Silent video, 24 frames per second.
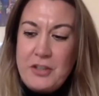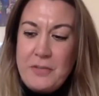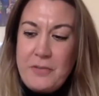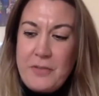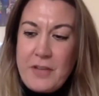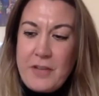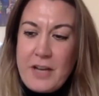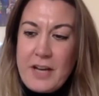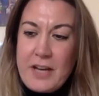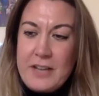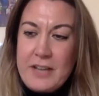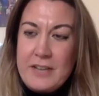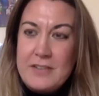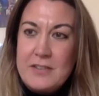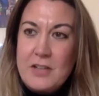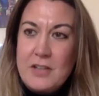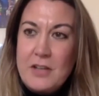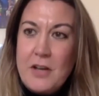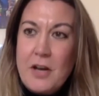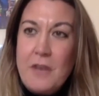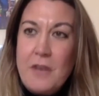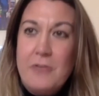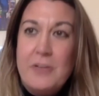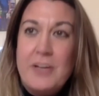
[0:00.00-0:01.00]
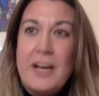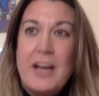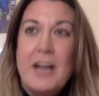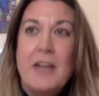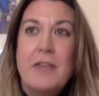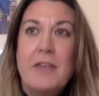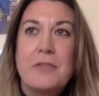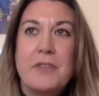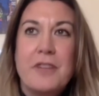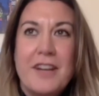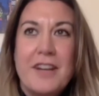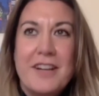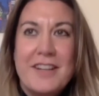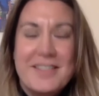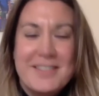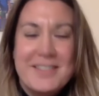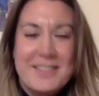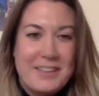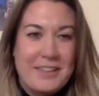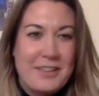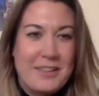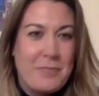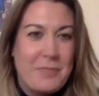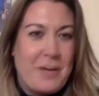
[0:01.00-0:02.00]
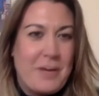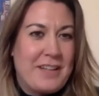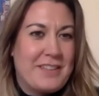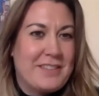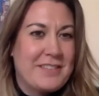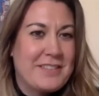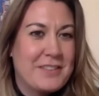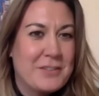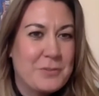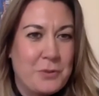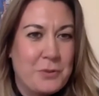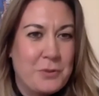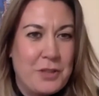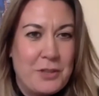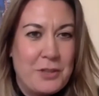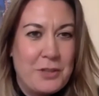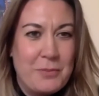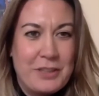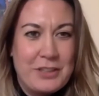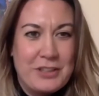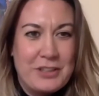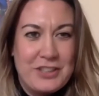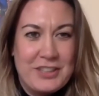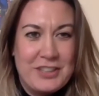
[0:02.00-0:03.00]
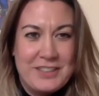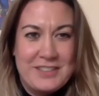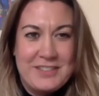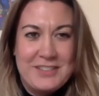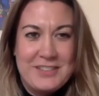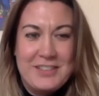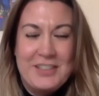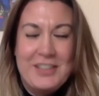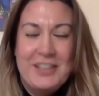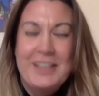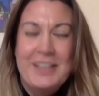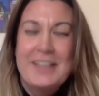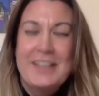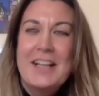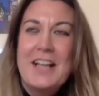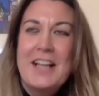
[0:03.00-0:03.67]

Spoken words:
of that of galvanising the masses within Manchester,